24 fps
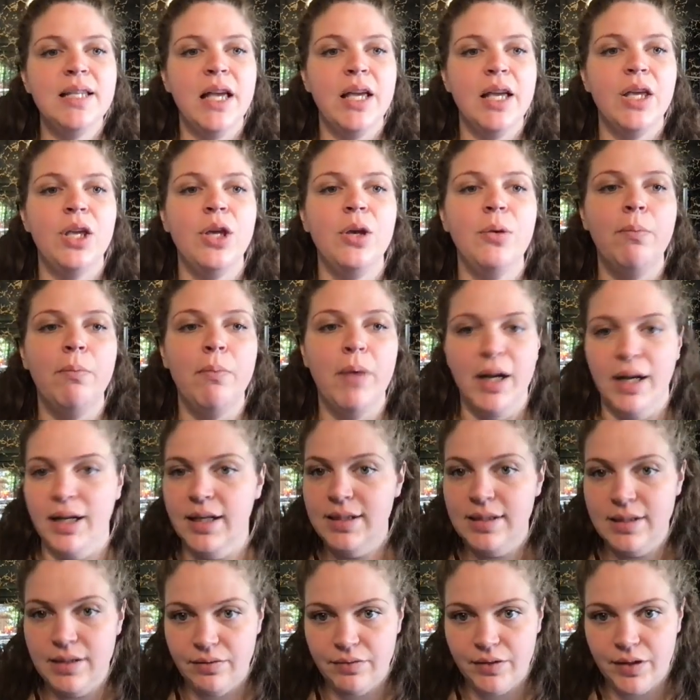a
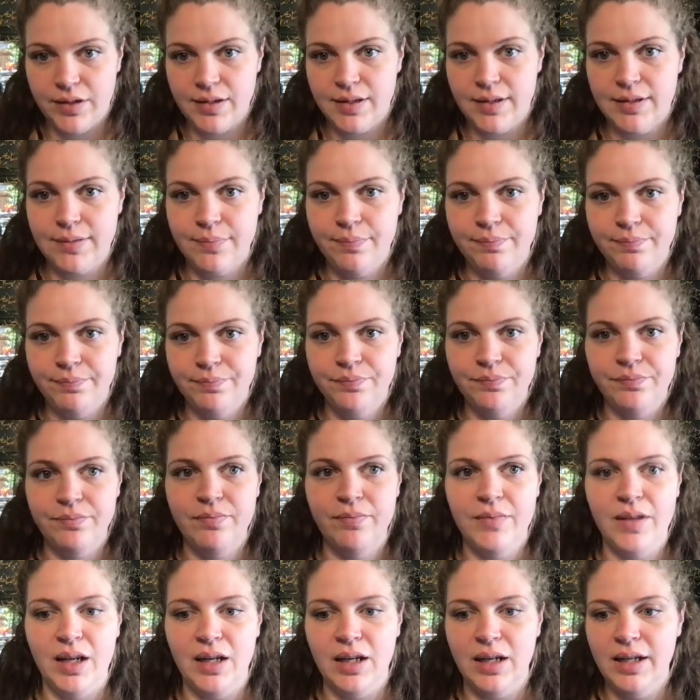humongous difference.
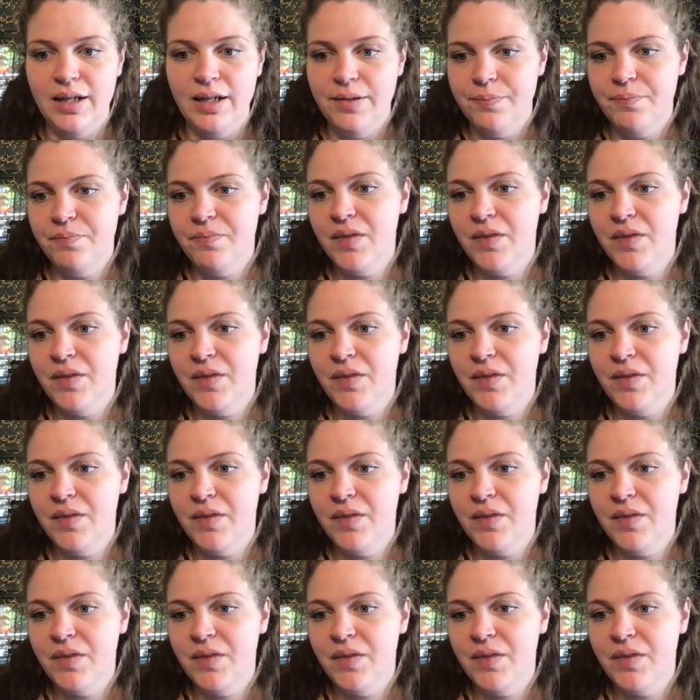All right.